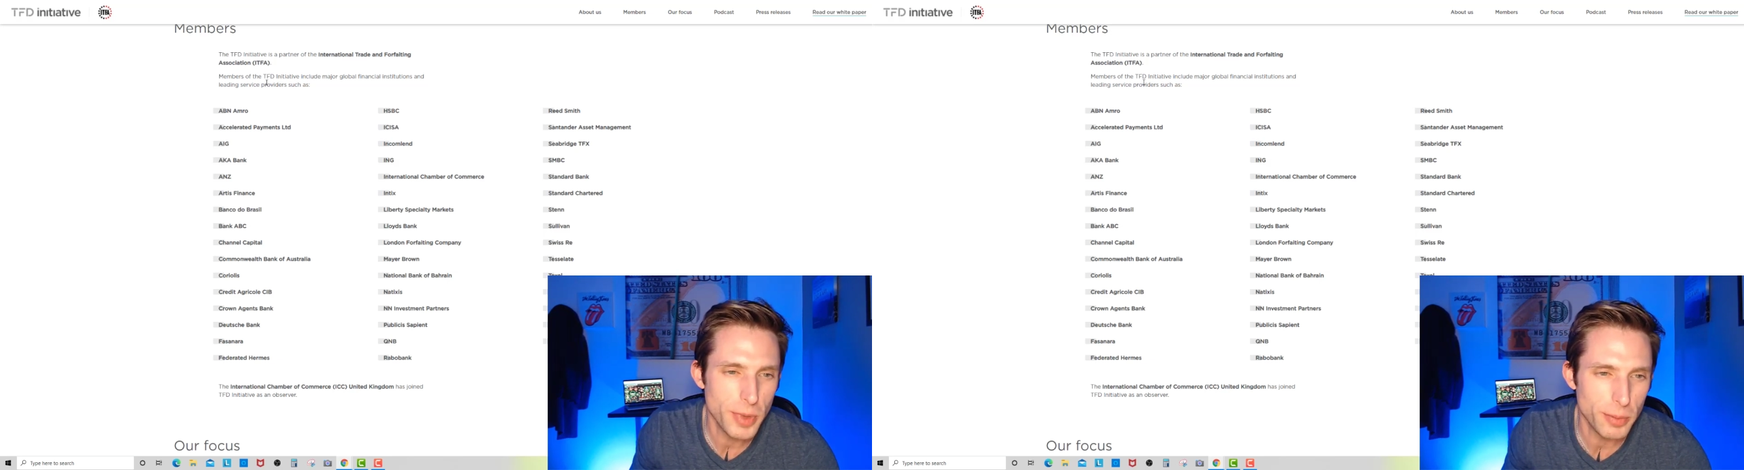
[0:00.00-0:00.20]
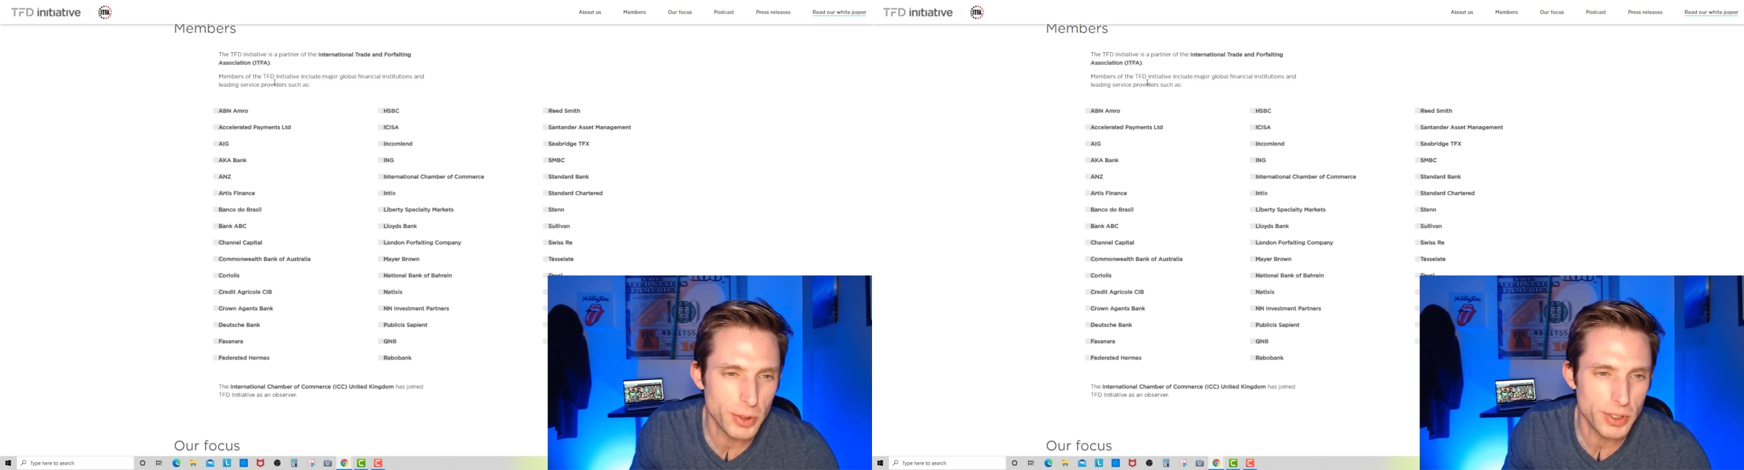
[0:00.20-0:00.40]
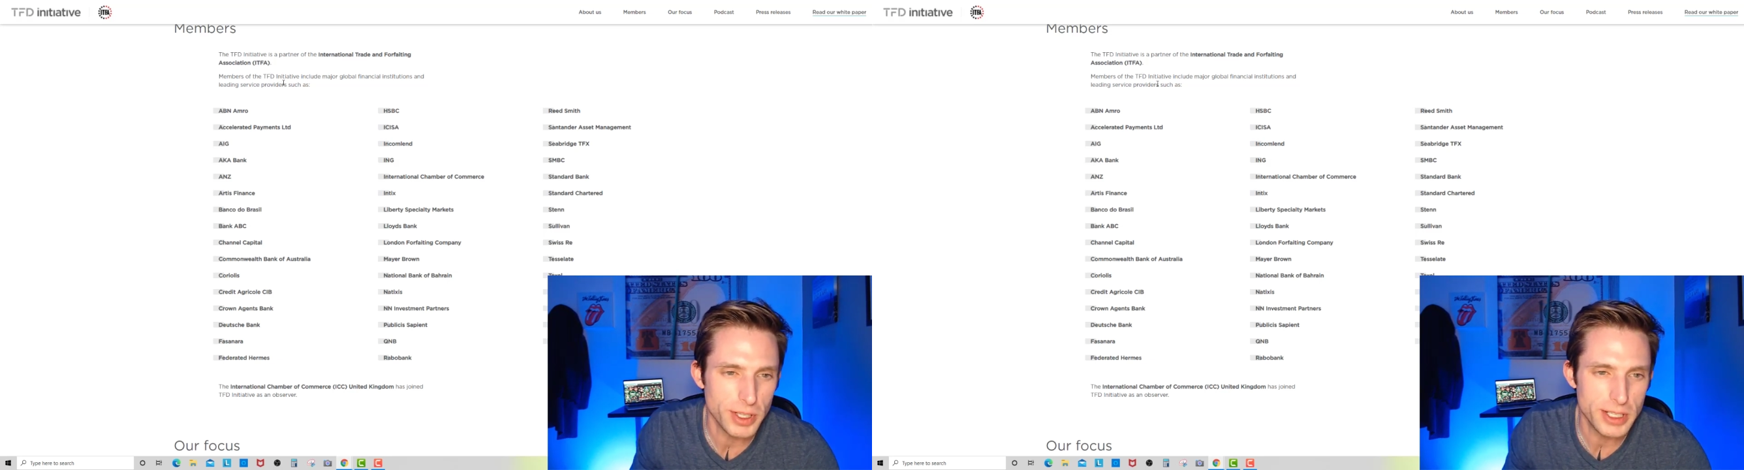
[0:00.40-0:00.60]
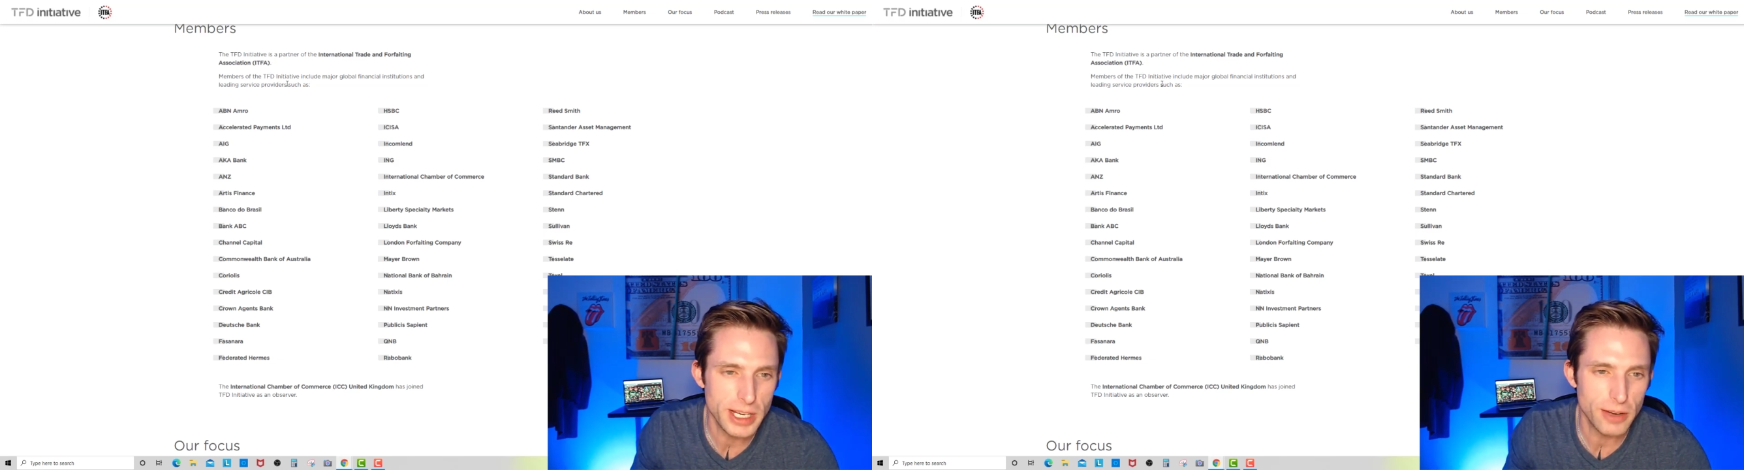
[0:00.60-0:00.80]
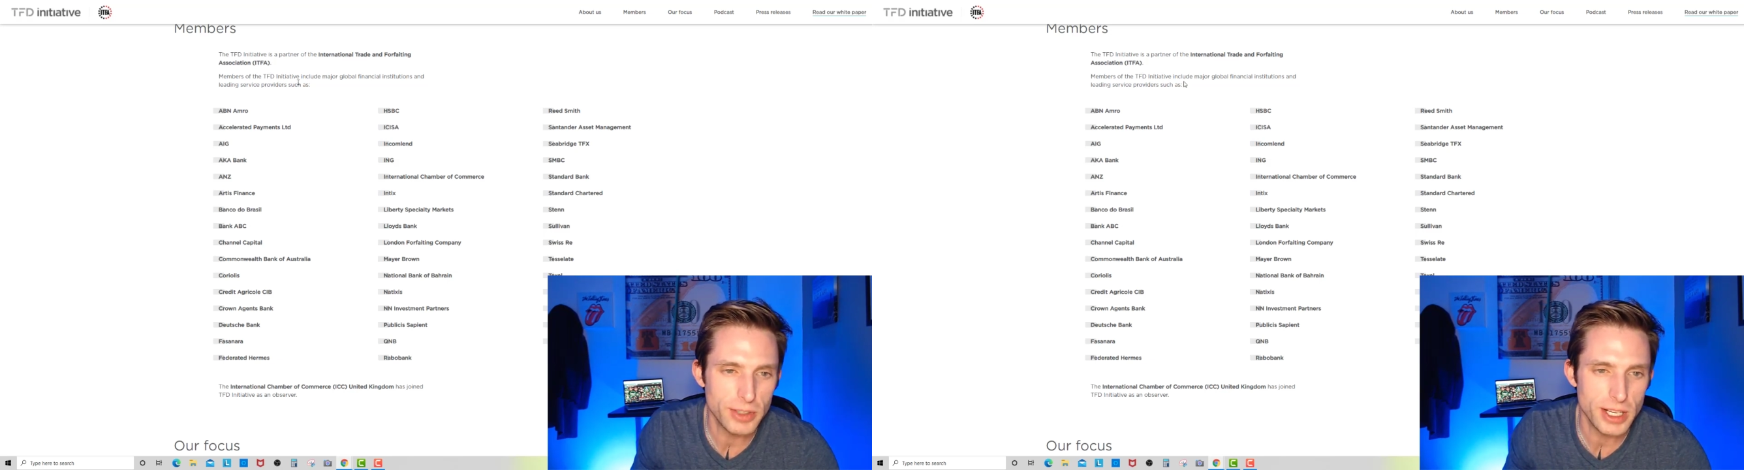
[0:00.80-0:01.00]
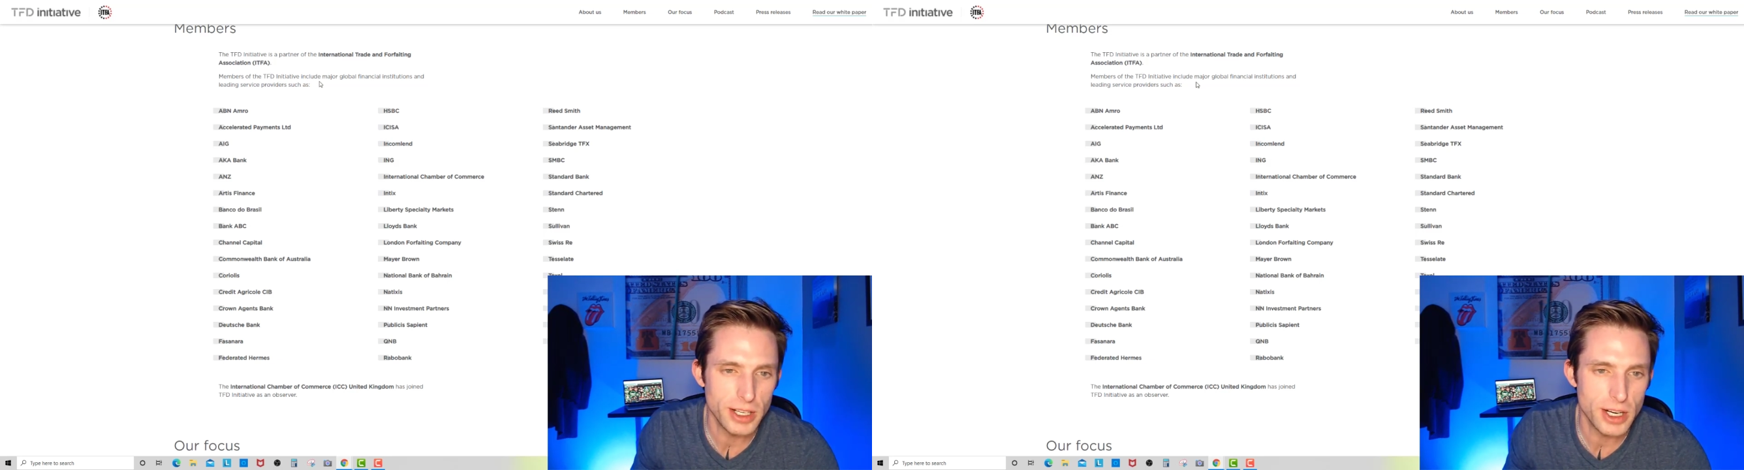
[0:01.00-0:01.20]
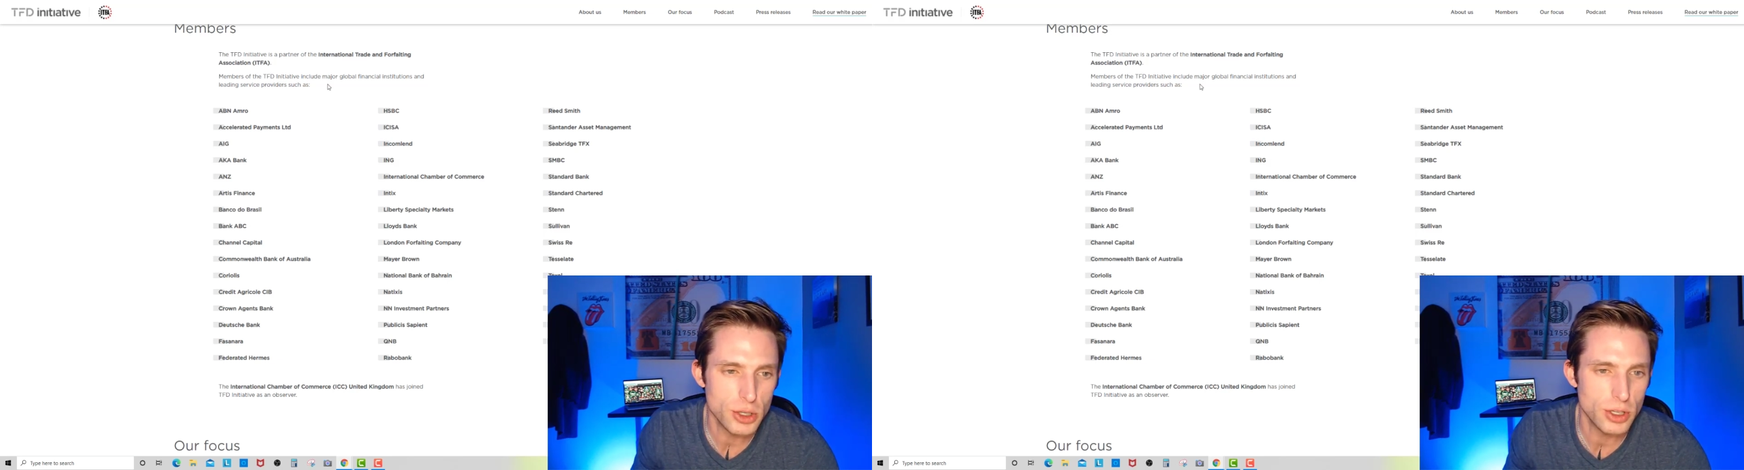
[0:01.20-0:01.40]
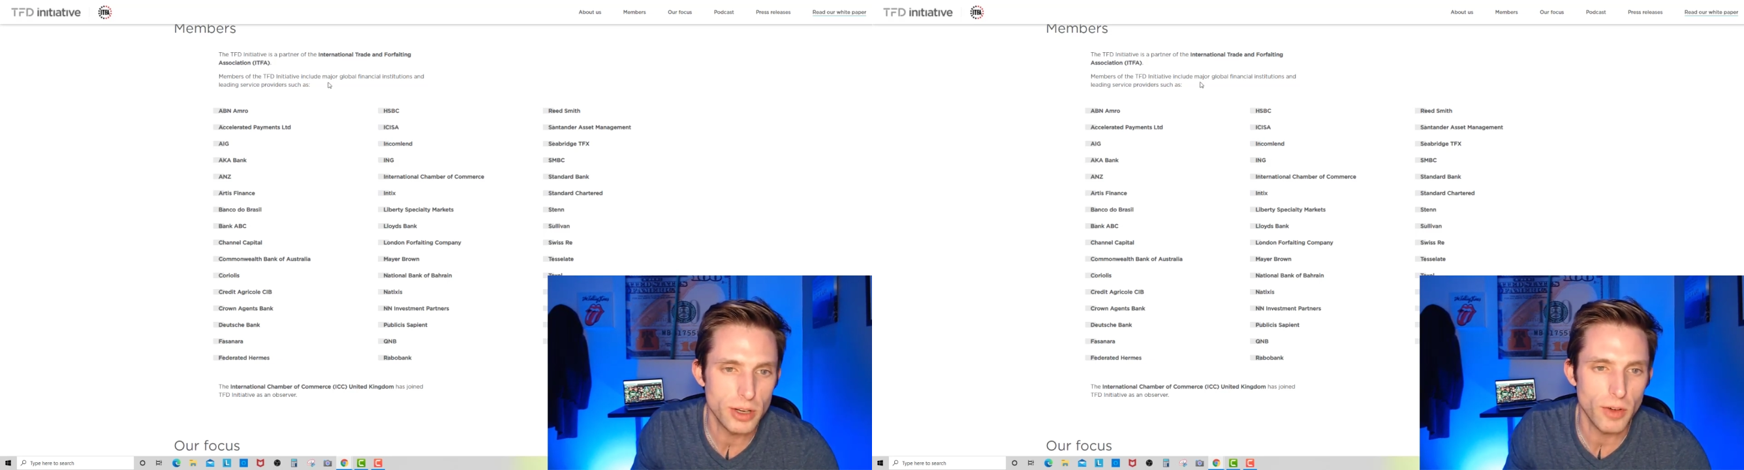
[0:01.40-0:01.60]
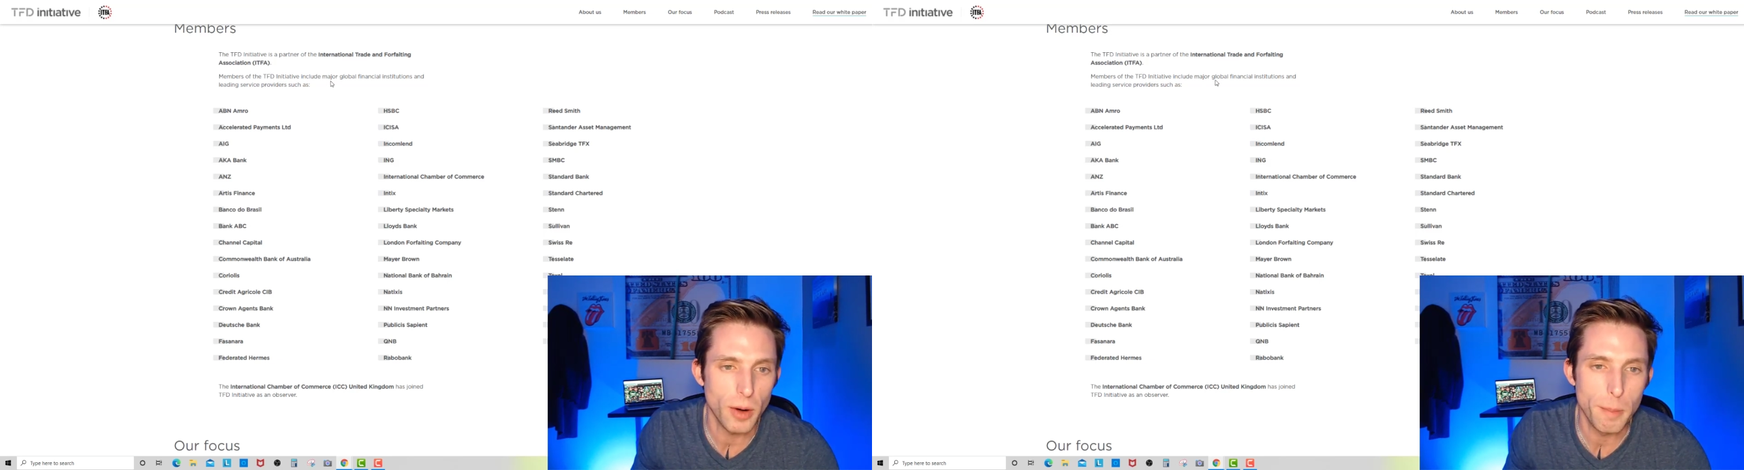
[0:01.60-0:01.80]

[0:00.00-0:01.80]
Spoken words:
members of the TFD Initiative